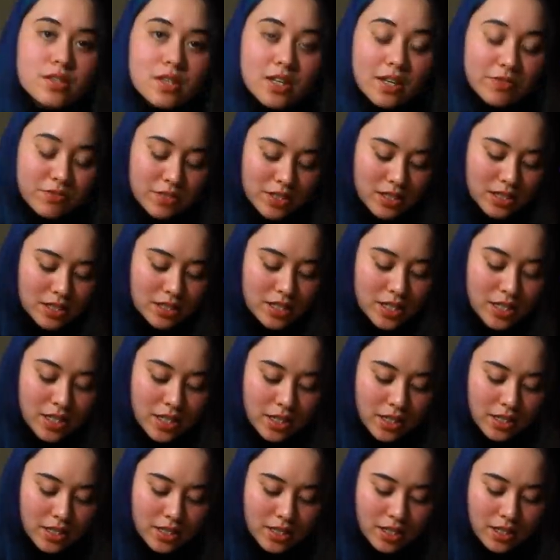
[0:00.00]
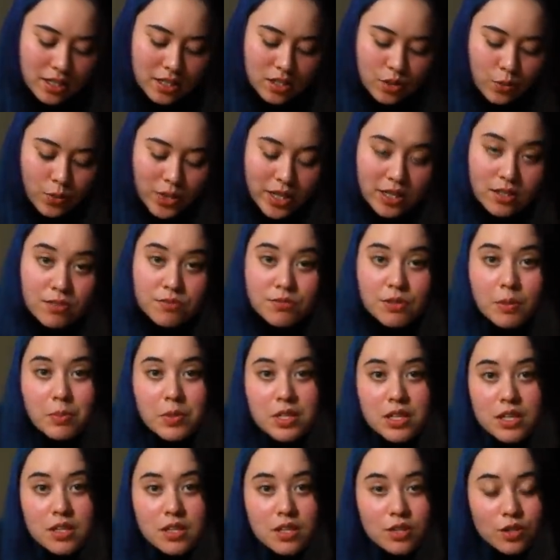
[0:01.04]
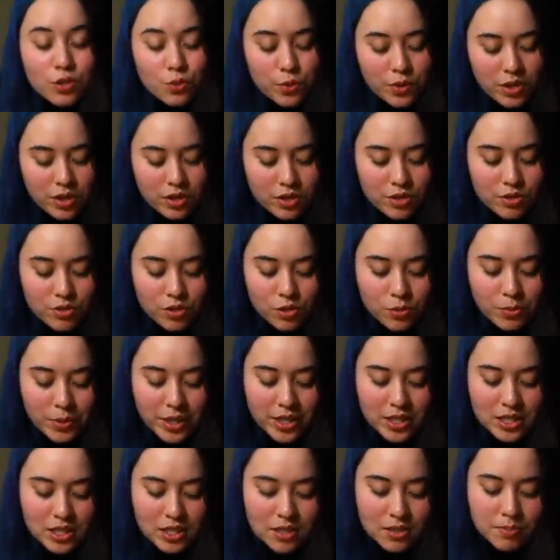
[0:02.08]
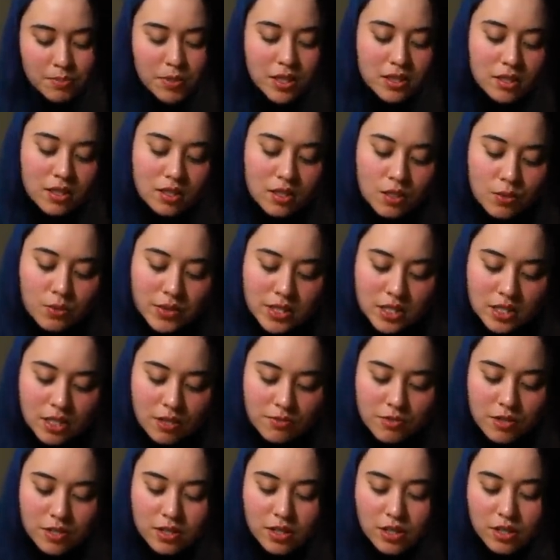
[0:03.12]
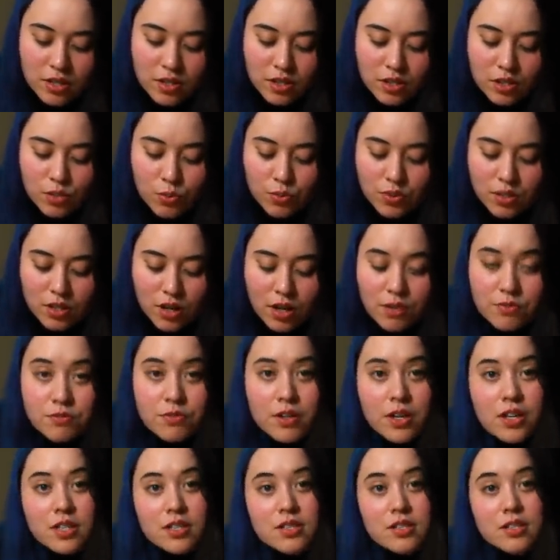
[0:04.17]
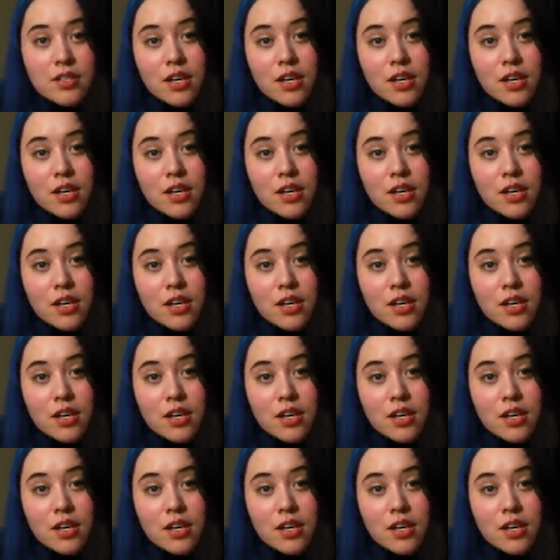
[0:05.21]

leftist leanings and its quite feminine and queer user base meant that there was stuff on there that you would not find